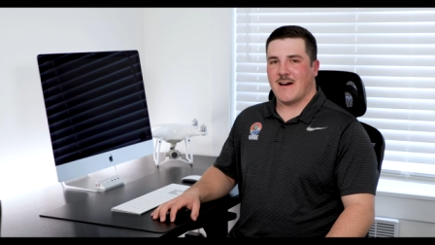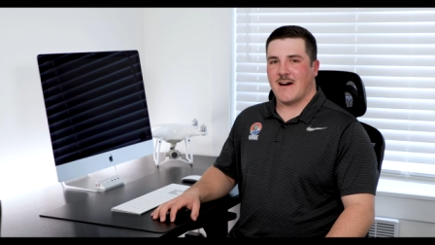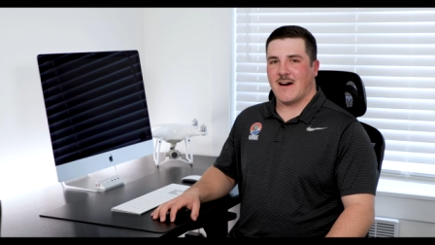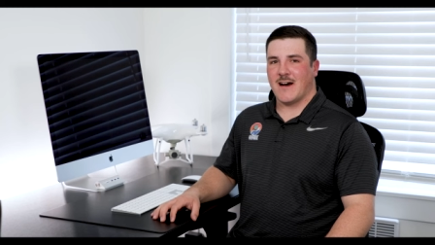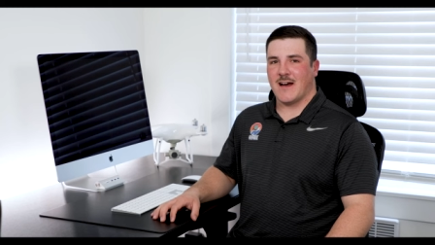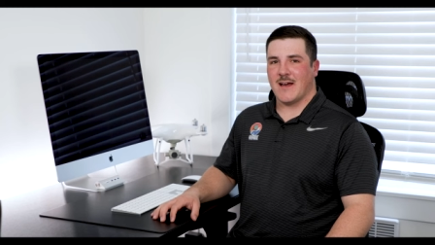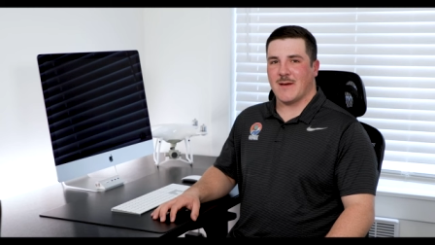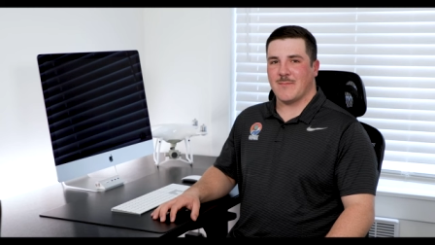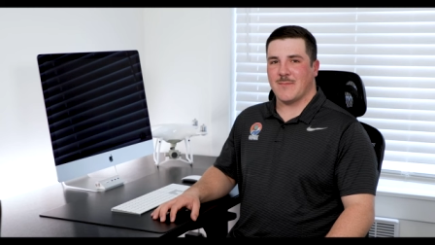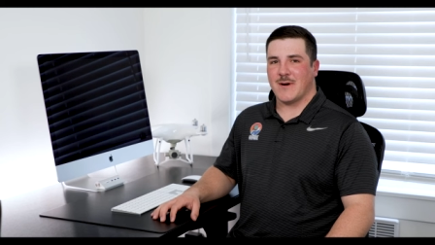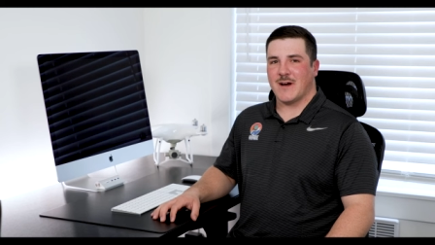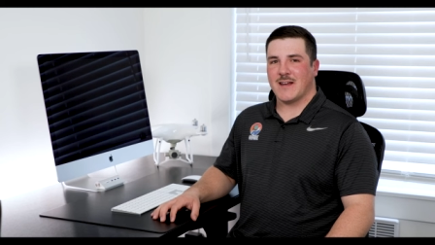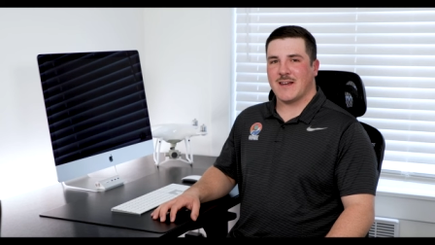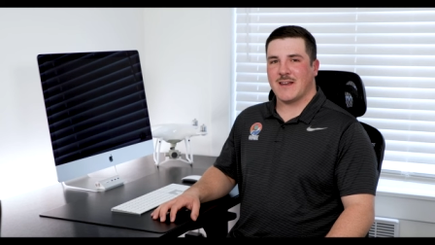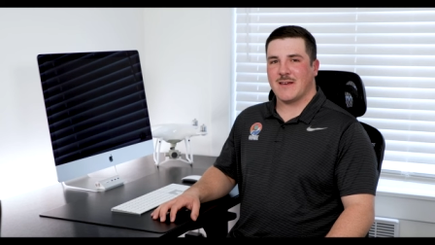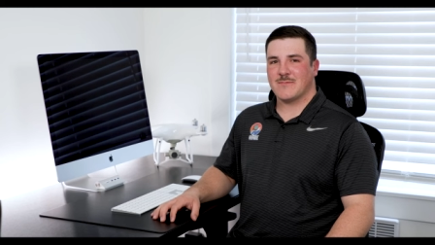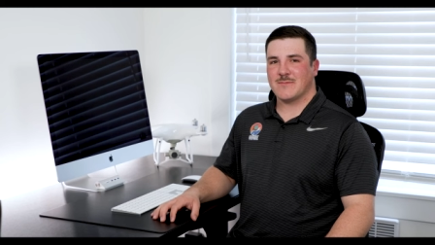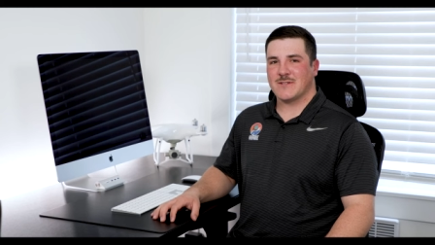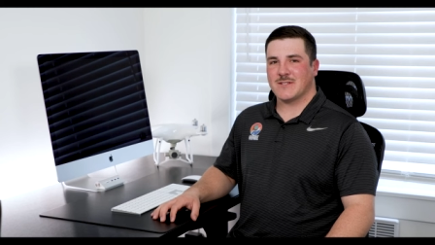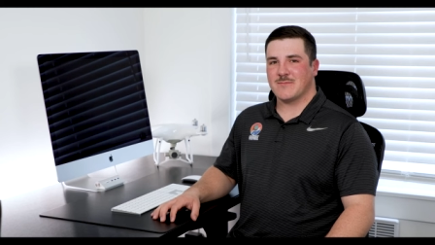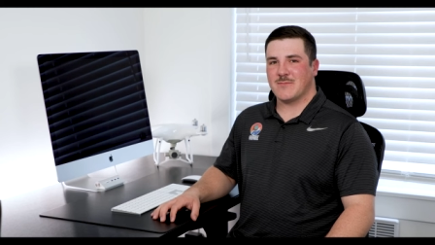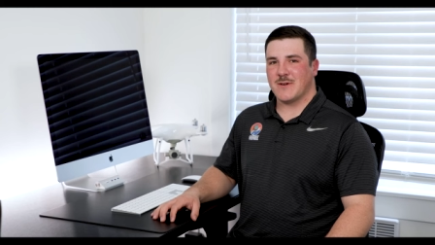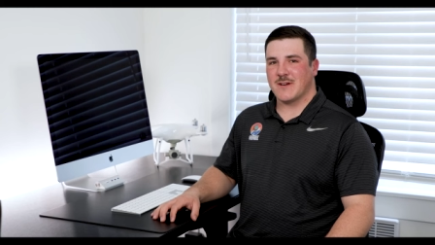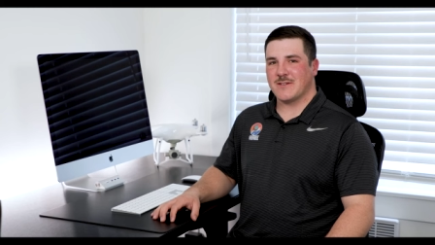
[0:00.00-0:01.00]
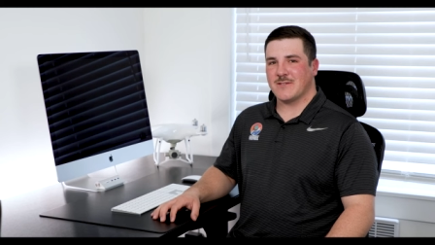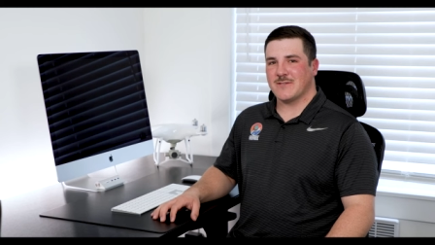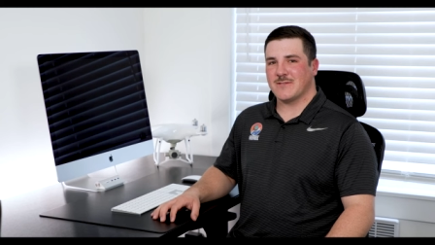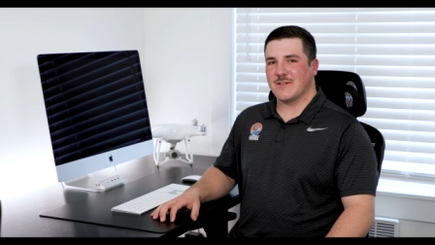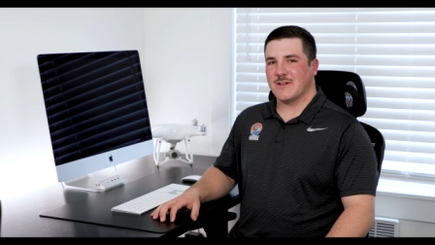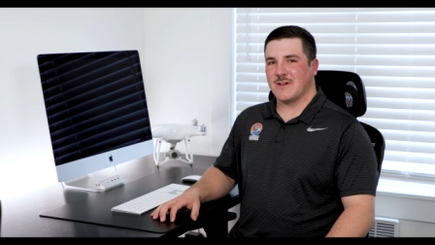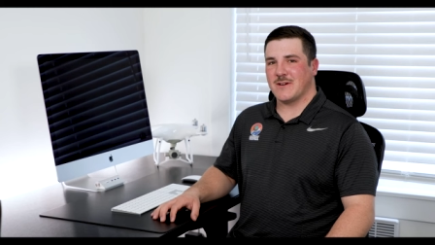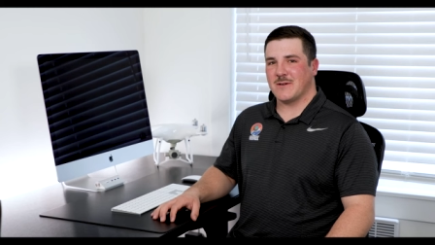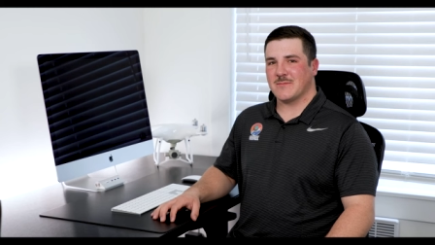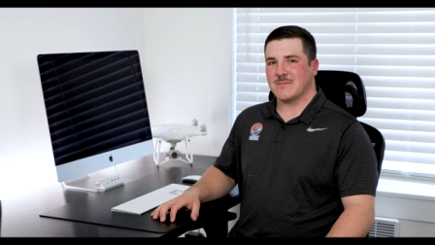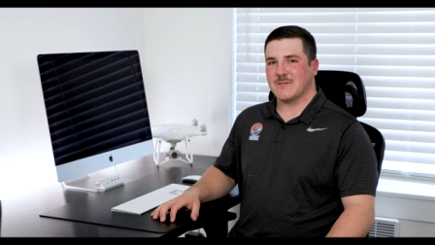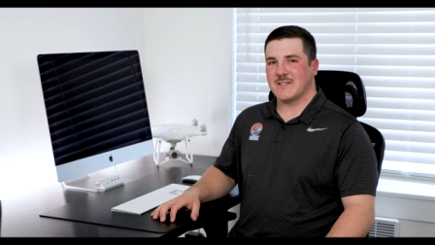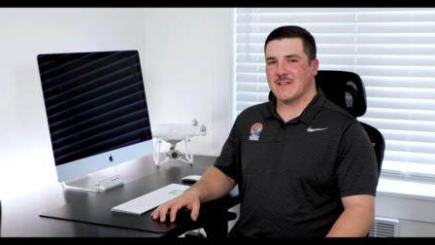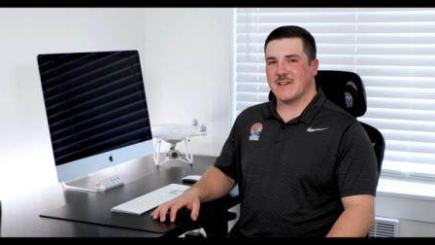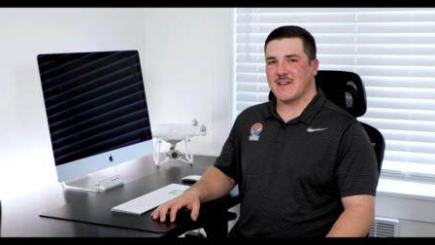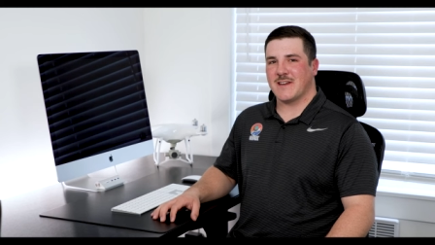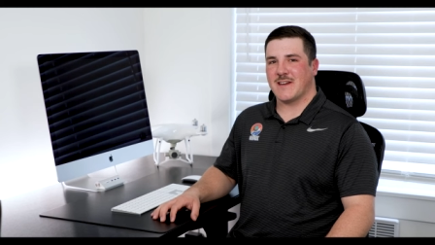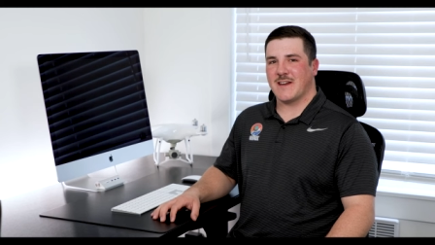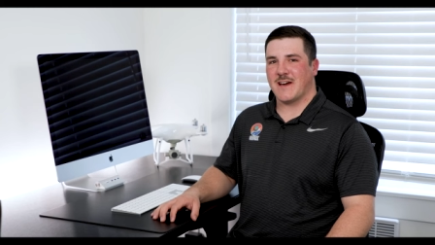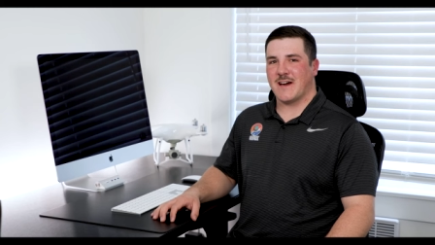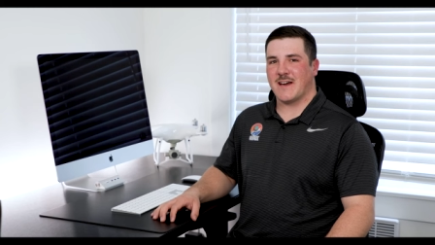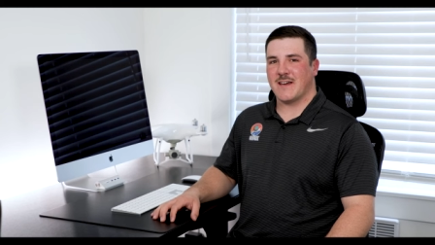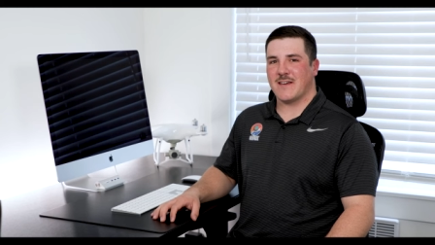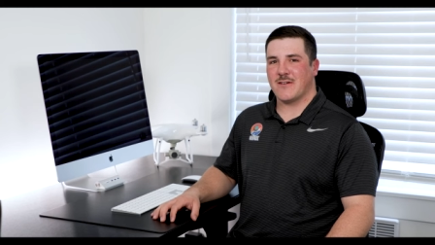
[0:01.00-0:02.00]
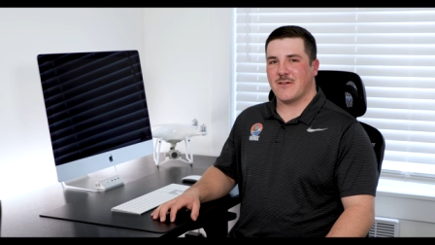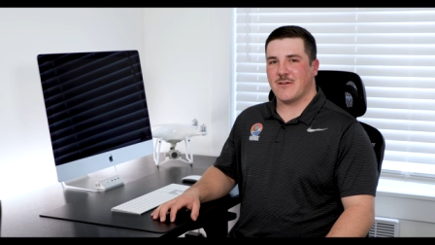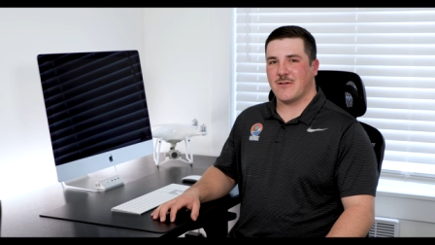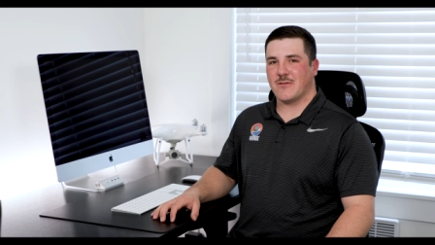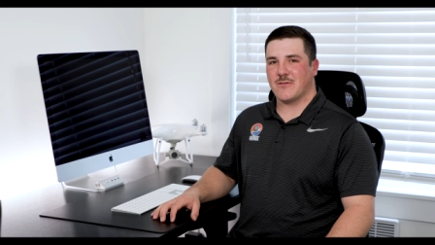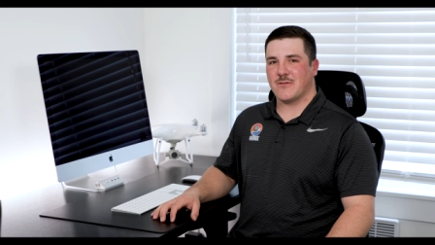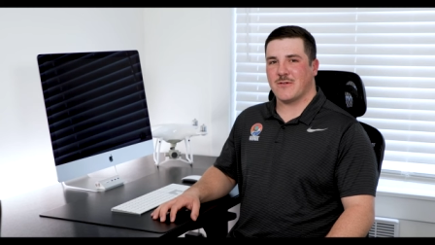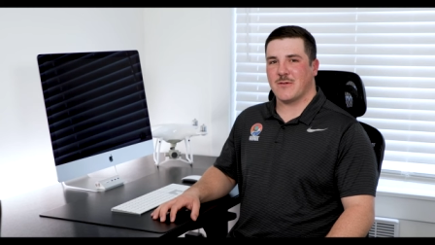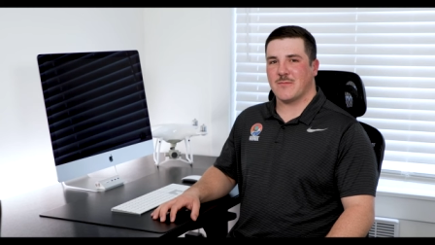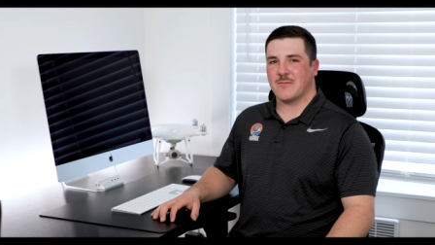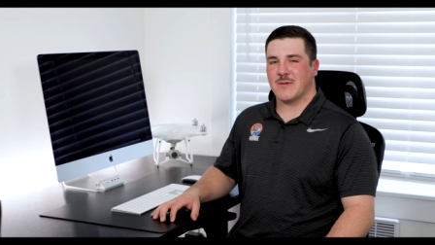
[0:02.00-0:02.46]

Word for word: Hi, my name is Michael Thompson and I own